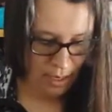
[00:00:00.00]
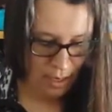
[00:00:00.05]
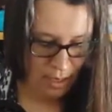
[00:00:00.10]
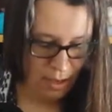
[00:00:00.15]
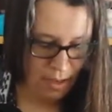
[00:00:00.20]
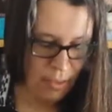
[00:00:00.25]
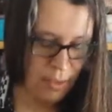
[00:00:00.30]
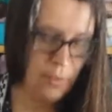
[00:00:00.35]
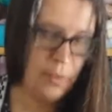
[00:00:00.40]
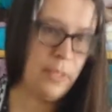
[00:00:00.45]

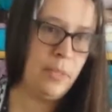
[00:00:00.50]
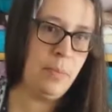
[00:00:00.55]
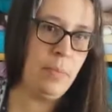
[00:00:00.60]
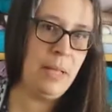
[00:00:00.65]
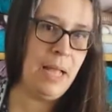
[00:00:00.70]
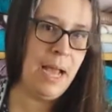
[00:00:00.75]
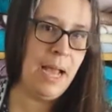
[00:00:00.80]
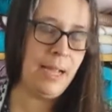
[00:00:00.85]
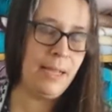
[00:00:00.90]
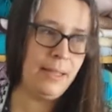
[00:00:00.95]
although it's
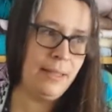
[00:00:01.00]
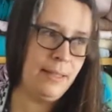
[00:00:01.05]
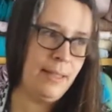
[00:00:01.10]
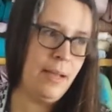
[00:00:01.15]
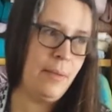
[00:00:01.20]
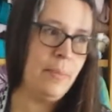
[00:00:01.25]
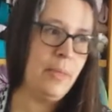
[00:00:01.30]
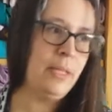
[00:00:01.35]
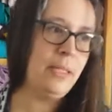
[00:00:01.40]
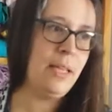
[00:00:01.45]
black, and
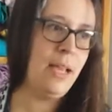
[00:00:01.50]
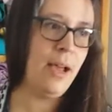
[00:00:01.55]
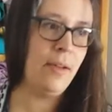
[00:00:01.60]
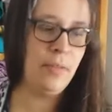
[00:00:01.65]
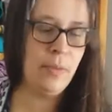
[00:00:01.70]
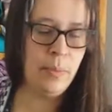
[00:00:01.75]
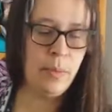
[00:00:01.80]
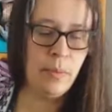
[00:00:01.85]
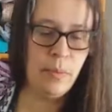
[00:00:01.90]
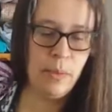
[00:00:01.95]
that means I have
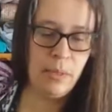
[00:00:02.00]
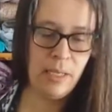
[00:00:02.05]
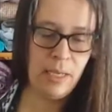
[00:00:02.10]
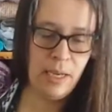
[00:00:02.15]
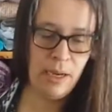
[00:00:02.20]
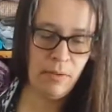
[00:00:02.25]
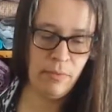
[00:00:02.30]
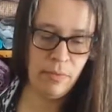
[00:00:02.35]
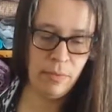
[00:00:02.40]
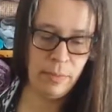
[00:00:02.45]
to be really
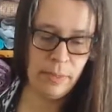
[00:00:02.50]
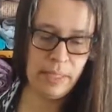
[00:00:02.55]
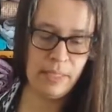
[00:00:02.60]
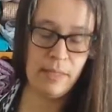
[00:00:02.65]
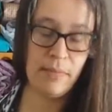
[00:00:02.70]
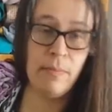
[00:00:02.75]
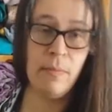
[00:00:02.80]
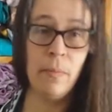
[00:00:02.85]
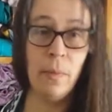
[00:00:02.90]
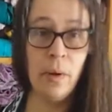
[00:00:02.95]
careful because
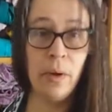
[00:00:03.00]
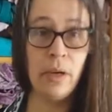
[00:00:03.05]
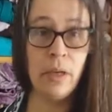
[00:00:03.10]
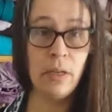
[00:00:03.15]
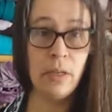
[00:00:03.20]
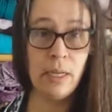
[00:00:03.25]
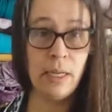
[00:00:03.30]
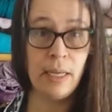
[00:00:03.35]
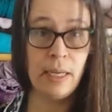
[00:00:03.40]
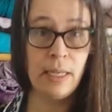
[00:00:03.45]
I'm very
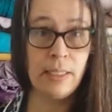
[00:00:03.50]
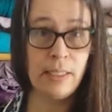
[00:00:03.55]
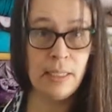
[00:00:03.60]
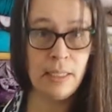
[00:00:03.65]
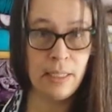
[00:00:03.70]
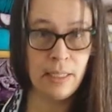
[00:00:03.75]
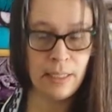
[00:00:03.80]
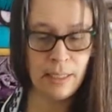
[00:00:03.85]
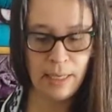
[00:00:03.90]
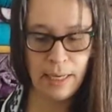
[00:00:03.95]
good at
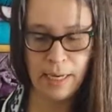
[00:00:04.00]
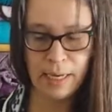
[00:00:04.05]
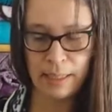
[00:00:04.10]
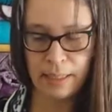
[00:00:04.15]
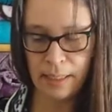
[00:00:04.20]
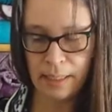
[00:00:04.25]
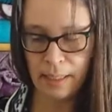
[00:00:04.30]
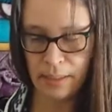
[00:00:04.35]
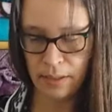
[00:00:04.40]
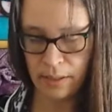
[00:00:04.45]
getting
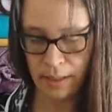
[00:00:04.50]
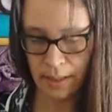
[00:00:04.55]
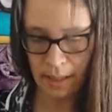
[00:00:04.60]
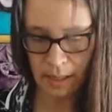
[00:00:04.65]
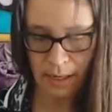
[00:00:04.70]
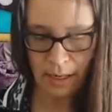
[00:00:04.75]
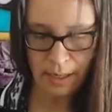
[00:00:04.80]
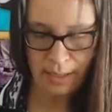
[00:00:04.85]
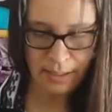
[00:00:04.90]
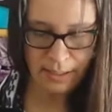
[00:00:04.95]
lint on
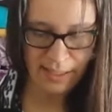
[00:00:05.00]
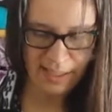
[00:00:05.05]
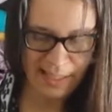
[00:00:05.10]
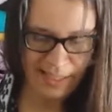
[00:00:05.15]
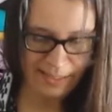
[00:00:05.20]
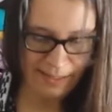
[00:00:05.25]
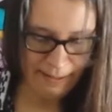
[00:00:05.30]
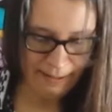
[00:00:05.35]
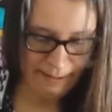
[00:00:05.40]
things.